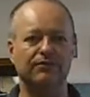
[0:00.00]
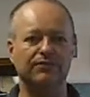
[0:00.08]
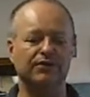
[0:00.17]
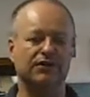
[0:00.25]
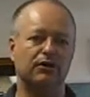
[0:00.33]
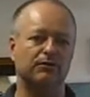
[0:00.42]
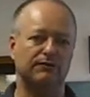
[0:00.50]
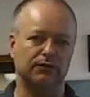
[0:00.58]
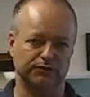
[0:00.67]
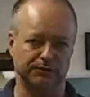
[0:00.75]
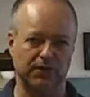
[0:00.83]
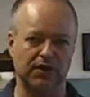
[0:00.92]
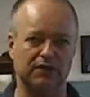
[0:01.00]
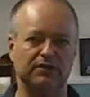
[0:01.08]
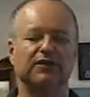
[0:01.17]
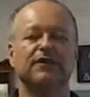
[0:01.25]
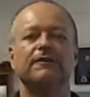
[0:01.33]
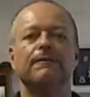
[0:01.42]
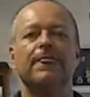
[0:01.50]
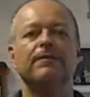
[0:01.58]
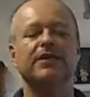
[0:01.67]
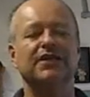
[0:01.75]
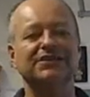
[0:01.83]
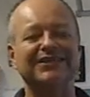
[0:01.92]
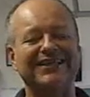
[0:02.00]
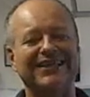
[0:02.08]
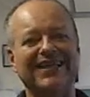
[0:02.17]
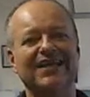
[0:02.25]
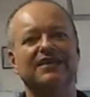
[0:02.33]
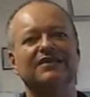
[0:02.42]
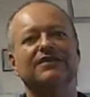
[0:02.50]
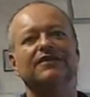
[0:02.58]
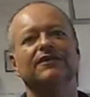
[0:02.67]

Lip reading: It all falls apart because, again,